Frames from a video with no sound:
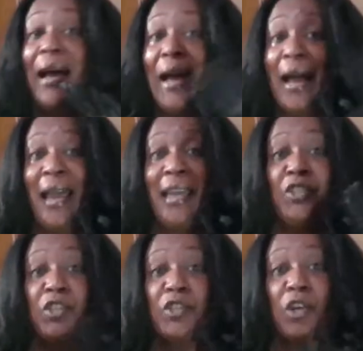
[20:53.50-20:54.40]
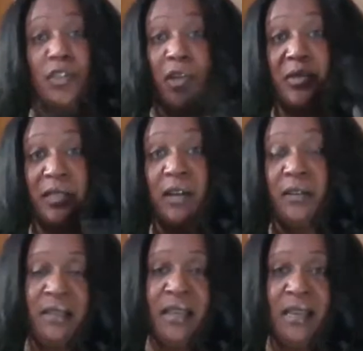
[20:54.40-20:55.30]
I just cut out
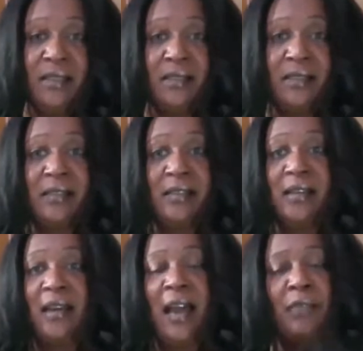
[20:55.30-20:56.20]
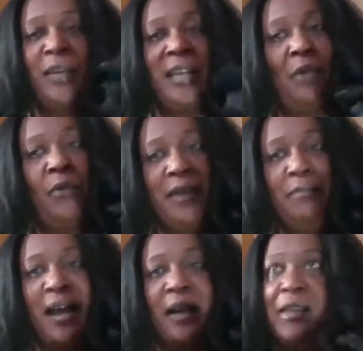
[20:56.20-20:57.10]
certain things. And when I
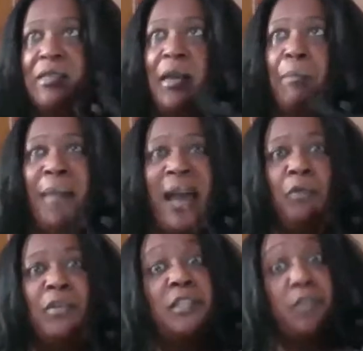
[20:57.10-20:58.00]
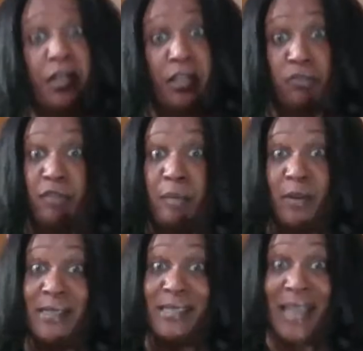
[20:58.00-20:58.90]
went back, because mine was
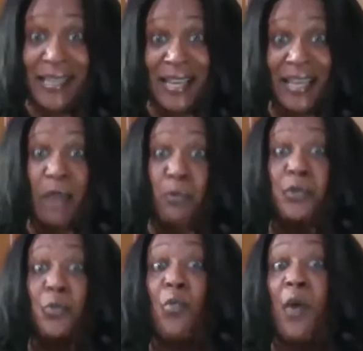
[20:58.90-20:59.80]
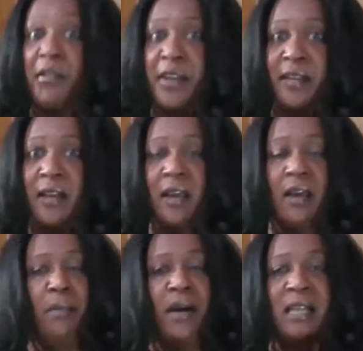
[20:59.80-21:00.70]
33%, and I was worried
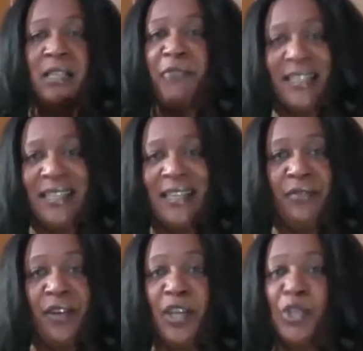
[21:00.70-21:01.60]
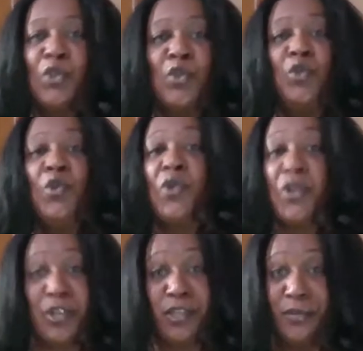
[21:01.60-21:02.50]
because fatty liver is no
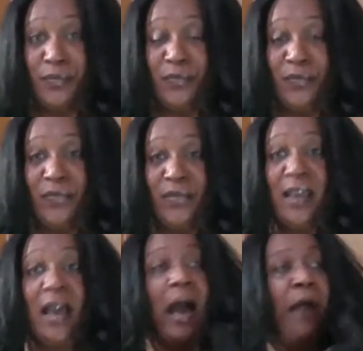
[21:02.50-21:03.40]
good. I